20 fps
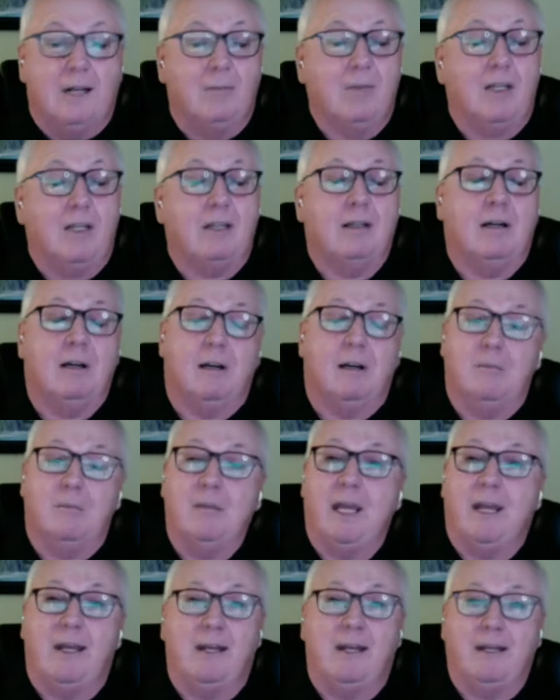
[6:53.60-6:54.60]
And I'm like, oh,
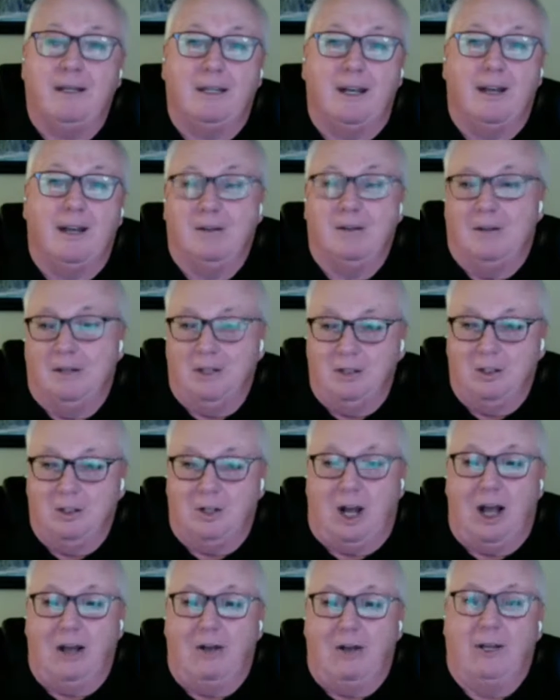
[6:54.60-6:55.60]
man,
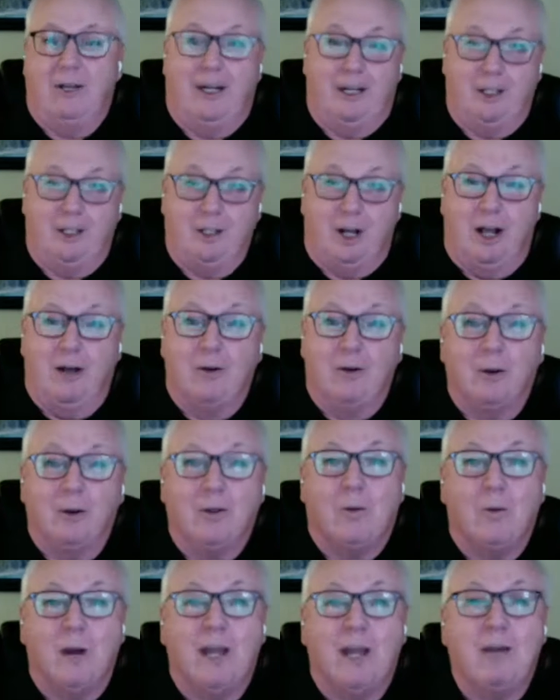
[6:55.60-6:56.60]
child
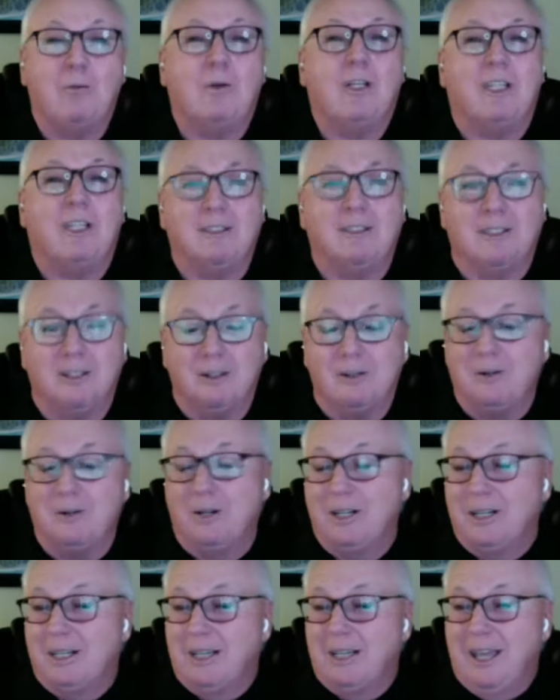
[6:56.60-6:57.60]
on the way. What do you
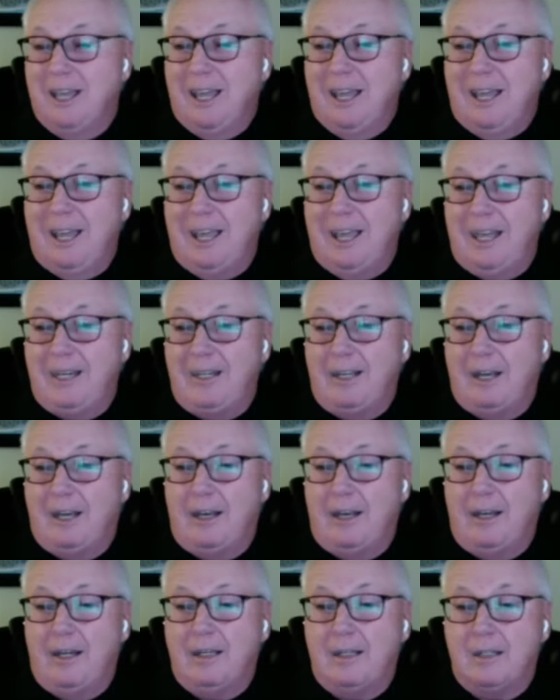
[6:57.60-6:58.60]
do? And
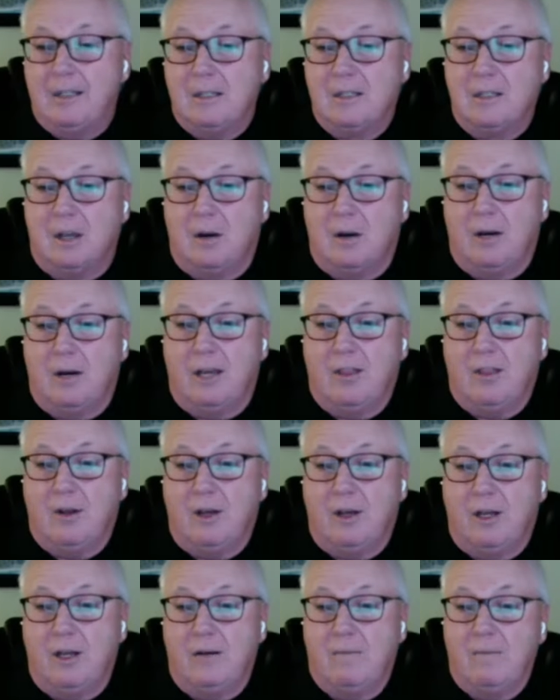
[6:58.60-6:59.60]
so I
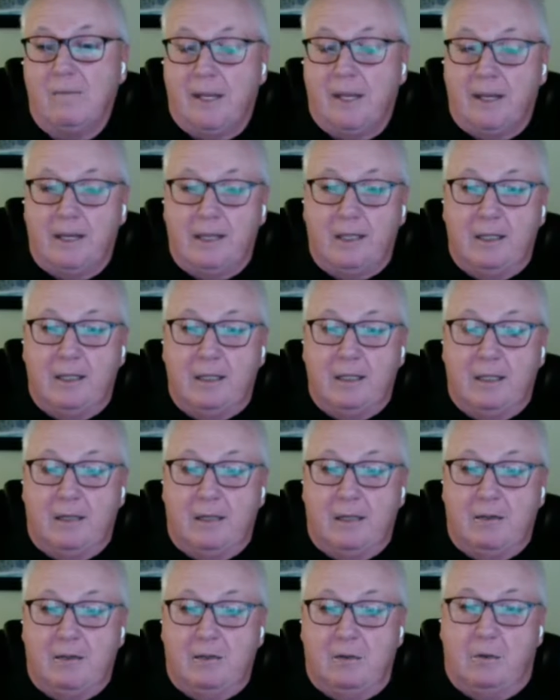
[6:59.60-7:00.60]
thought,
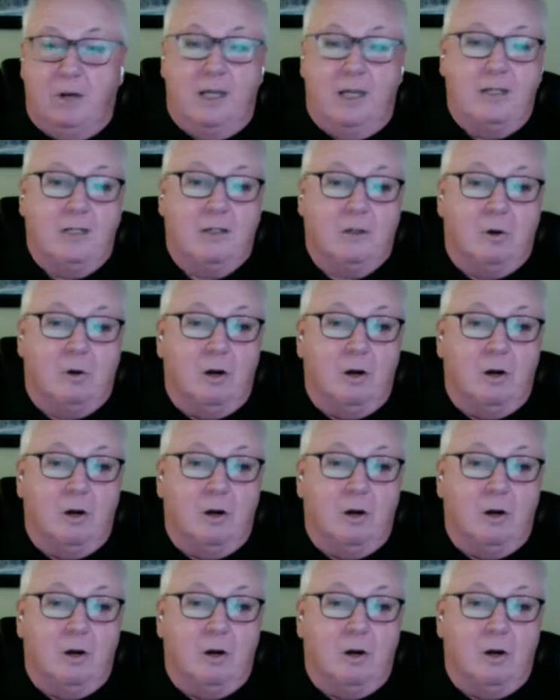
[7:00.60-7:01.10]
do I